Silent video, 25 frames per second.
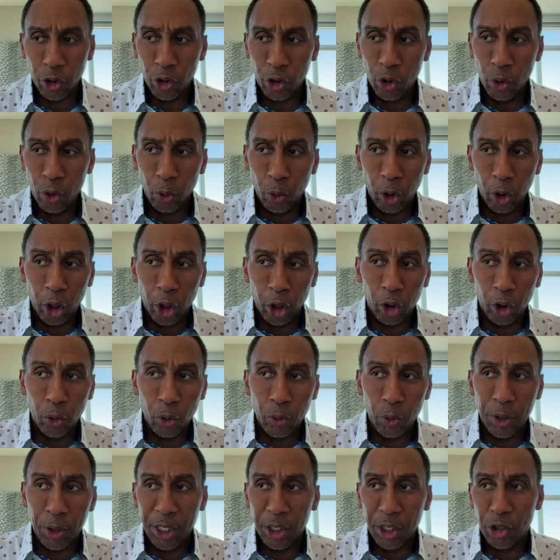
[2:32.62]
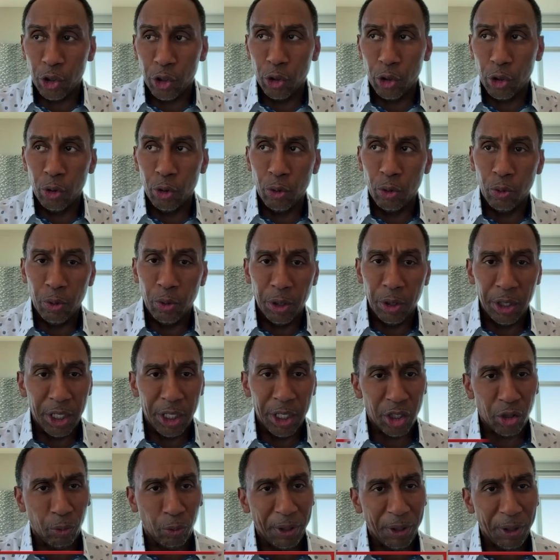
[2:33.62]
you were alluding to
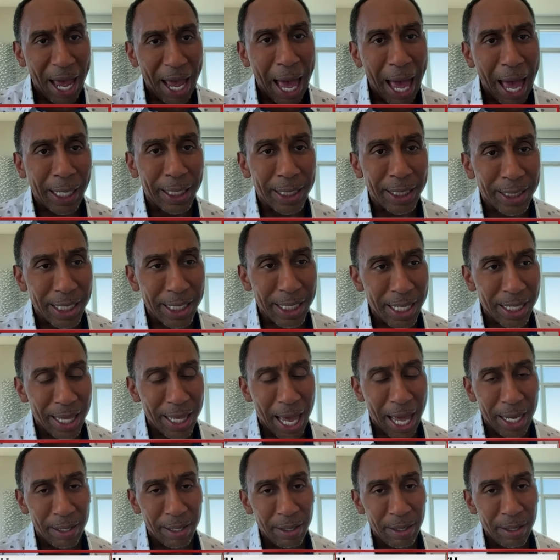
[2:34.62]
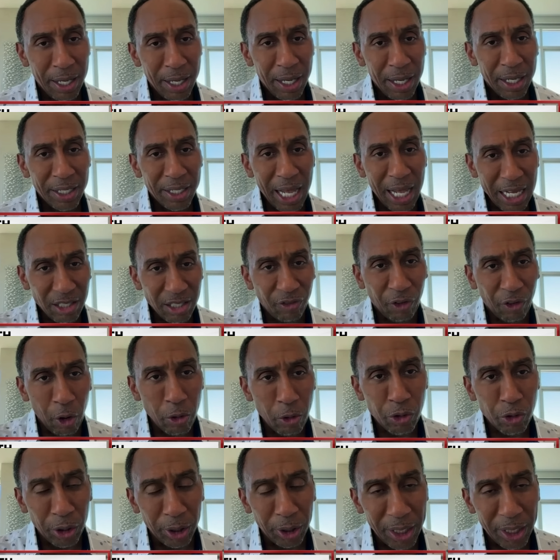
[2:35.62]
this reality that that's
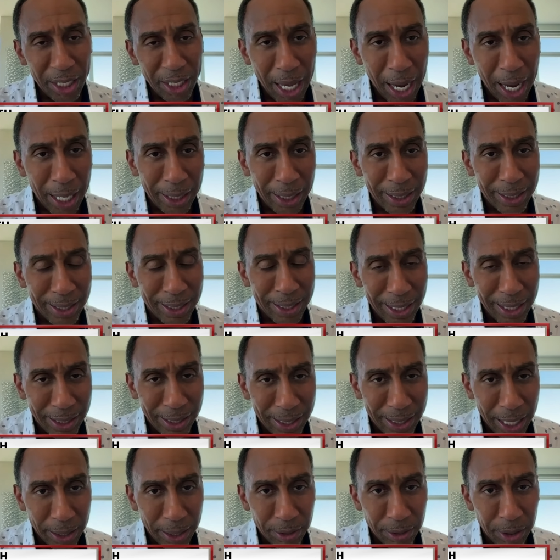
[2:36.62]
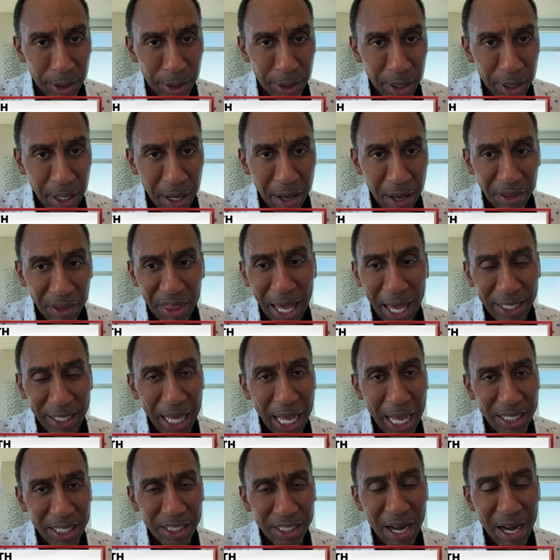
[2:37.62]
virtually non-existent, that
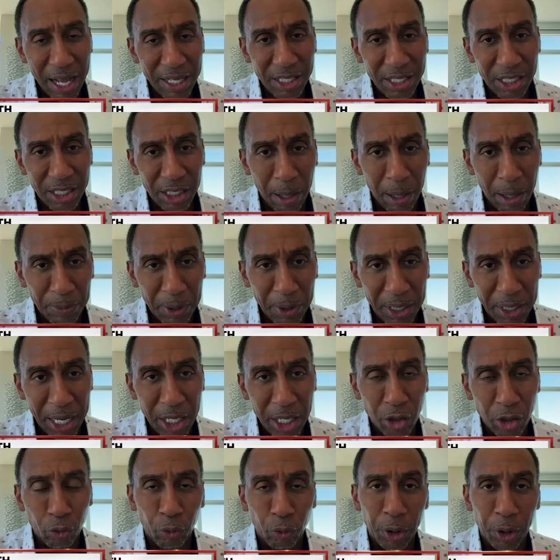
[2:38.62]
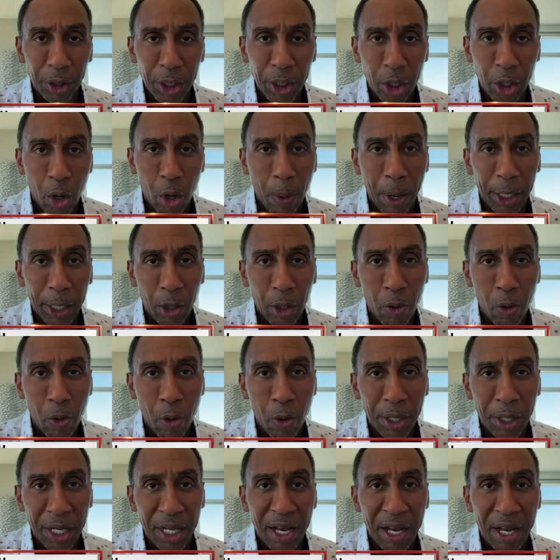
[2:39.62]
that's not something that's really going
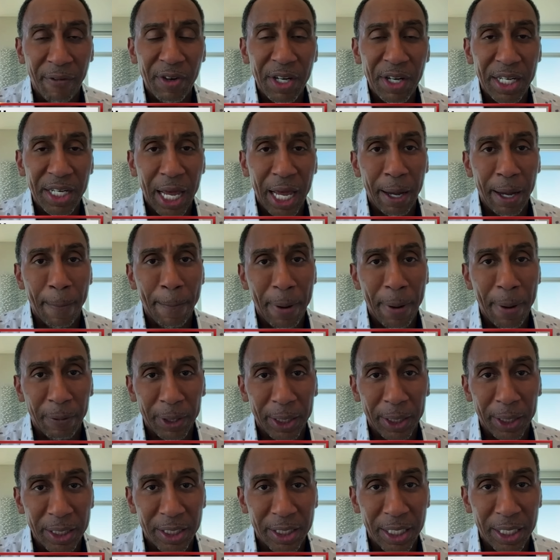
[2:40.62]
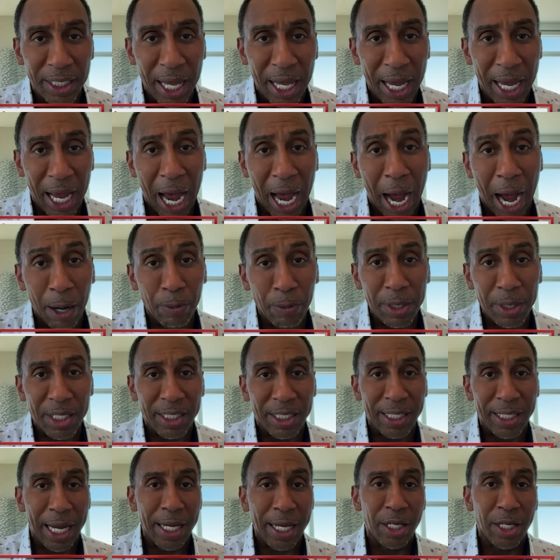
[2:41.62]
on in everyday America today. I would
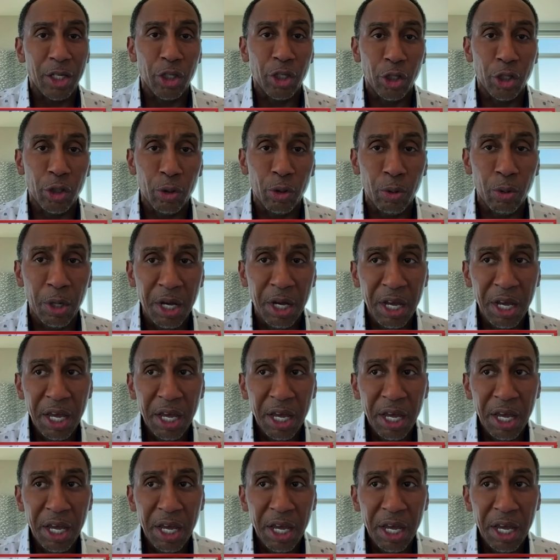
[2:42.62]
say to you,